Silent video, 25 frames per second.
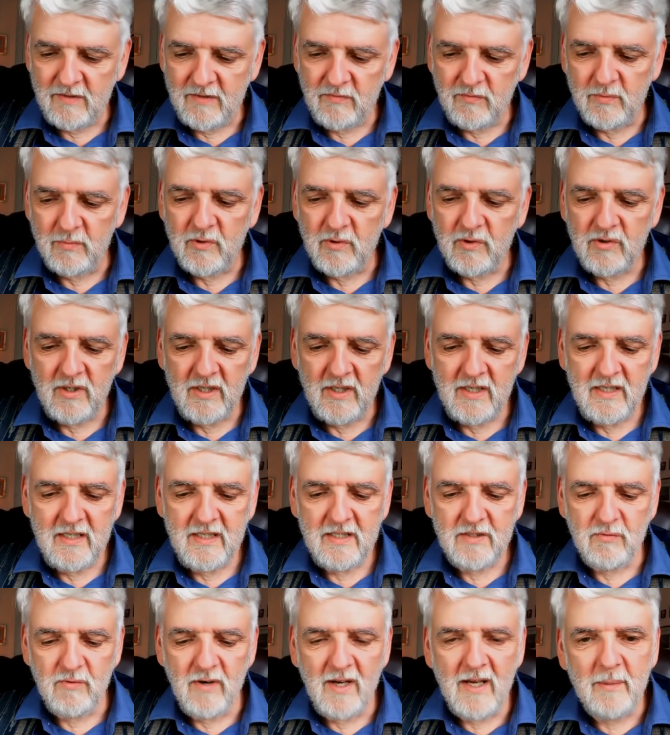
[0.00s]
from
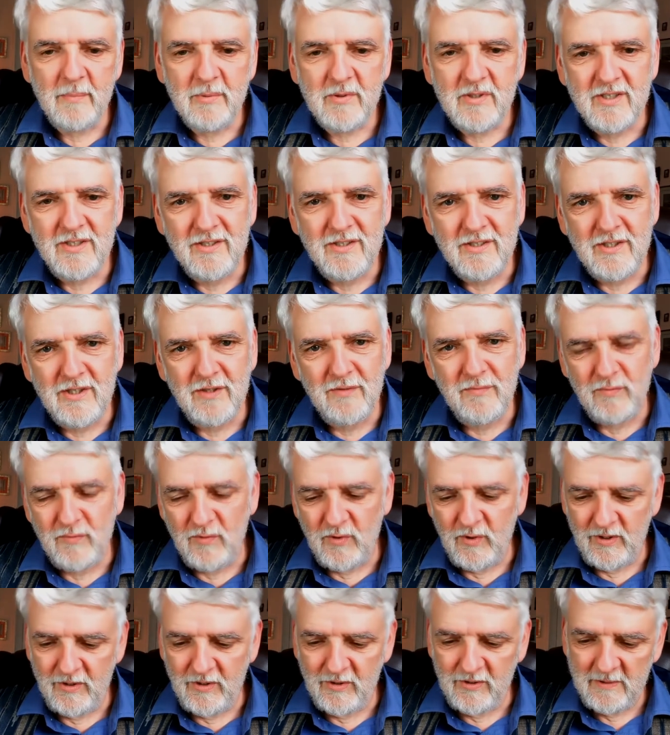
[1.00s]
trays wrapped in
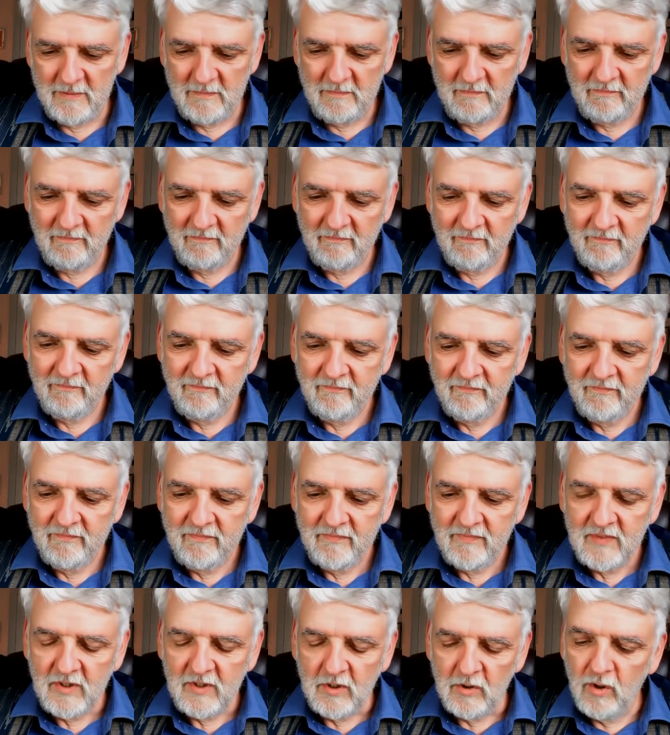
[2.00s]
tinfoil.
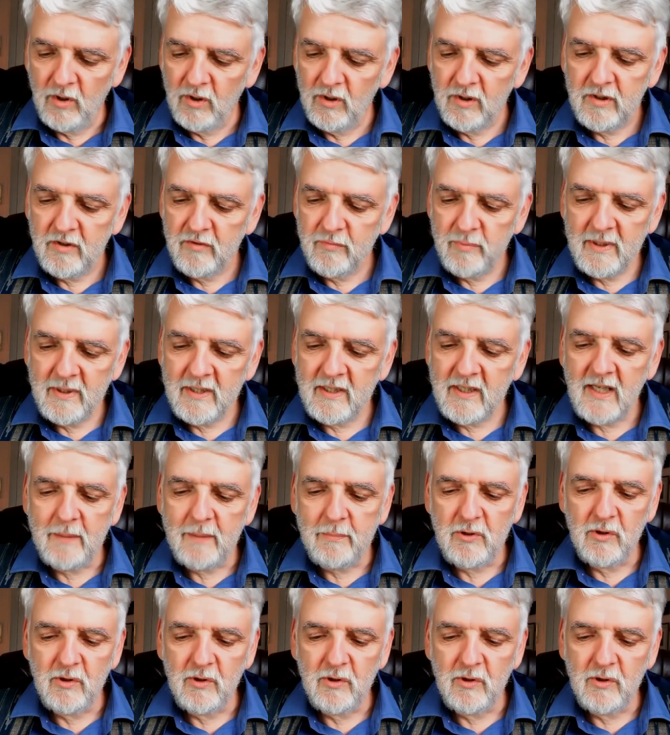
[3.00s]
All have been kept